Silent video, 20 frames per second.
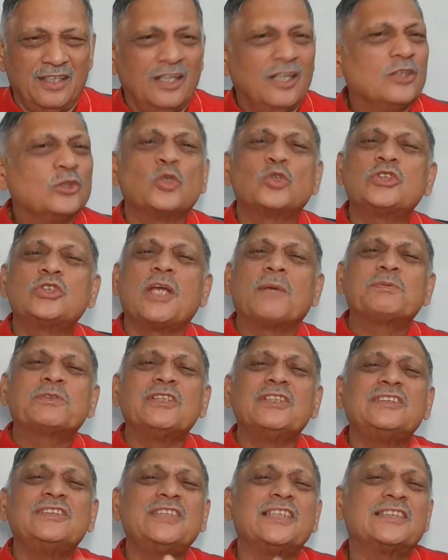So,
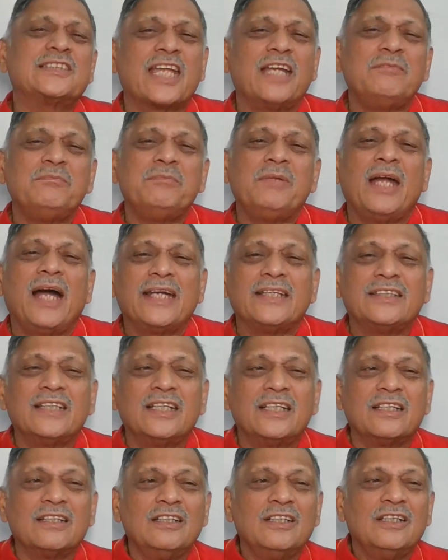substances can be
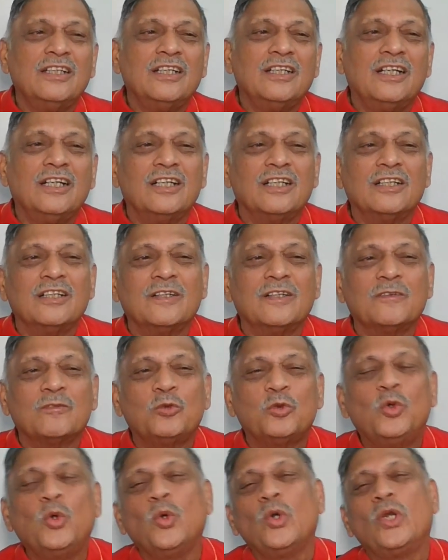either
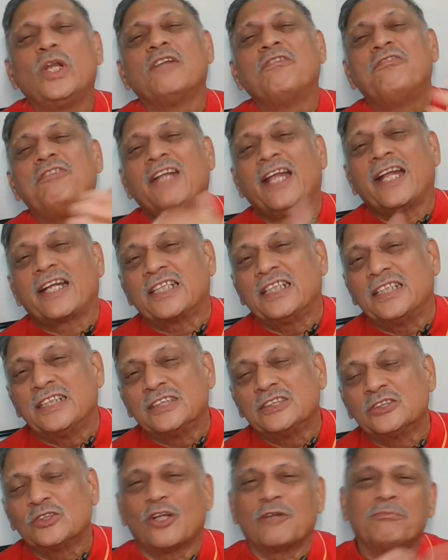good
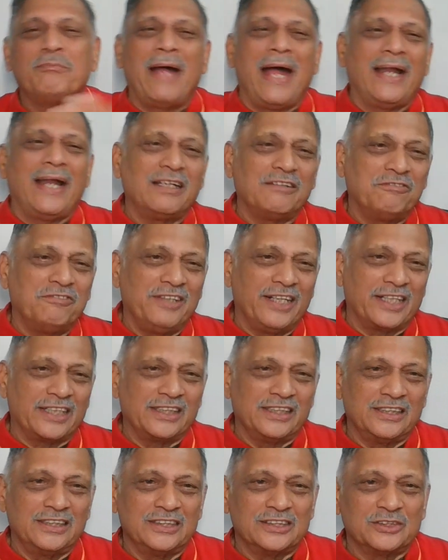reflectors or bad
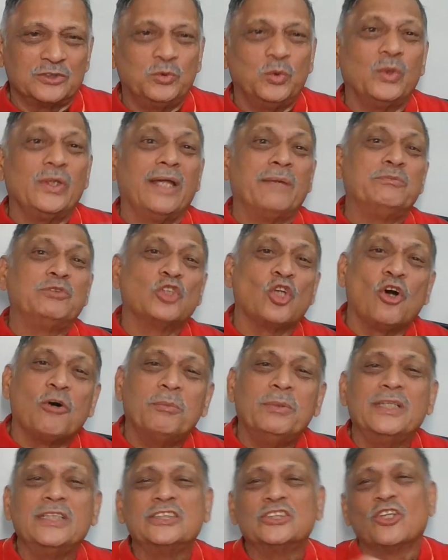reflectors, good
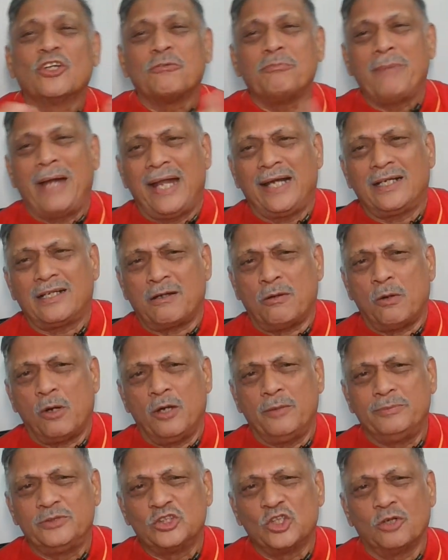absorbers or bad
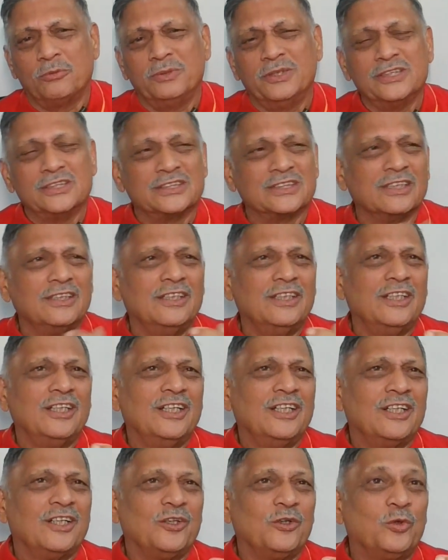absorbers,
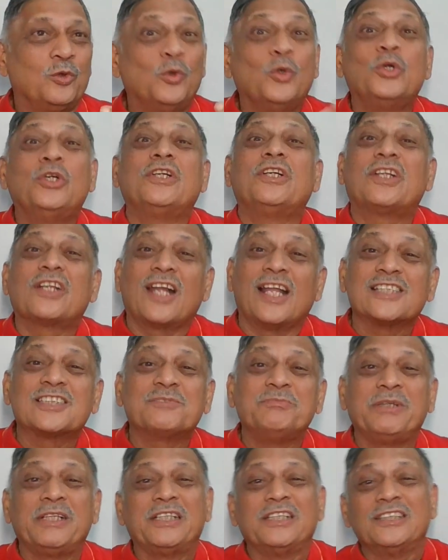good
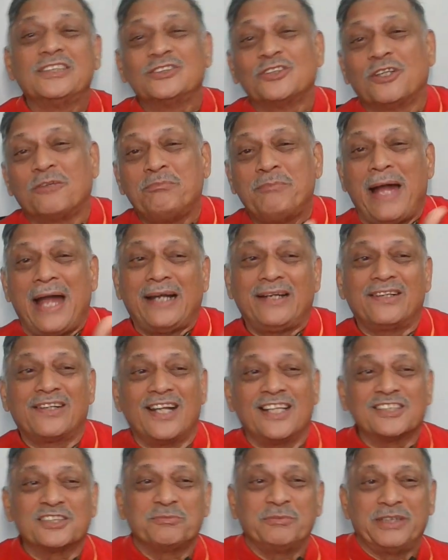transmitters or bad
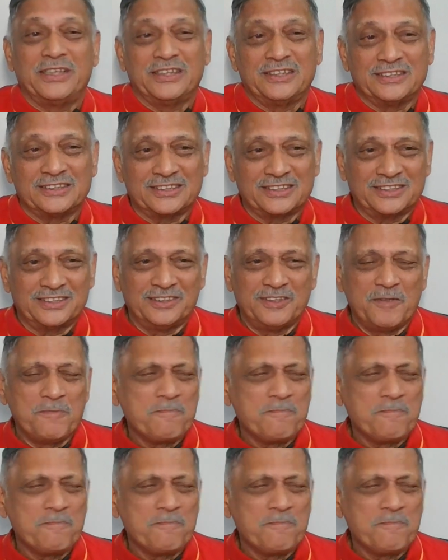transmitters.